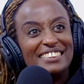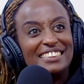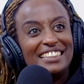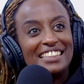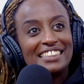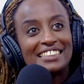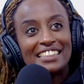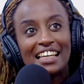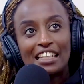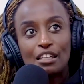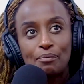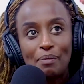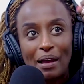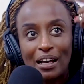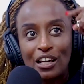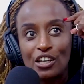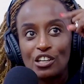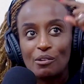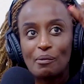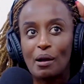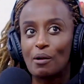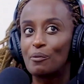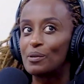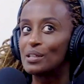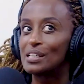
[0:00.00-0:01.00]
Is that the back of
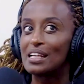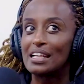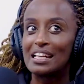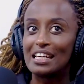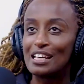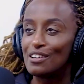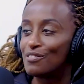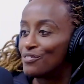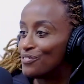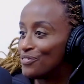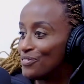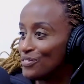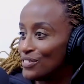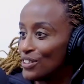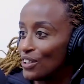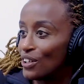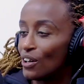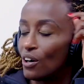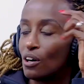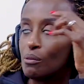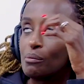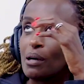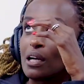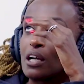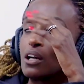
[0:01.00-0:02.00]
your mind when you leave? You
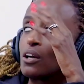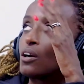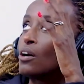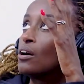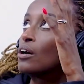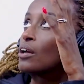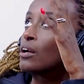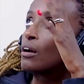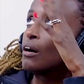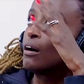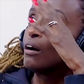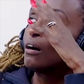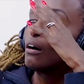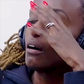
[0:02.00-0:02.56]
go, oh my God,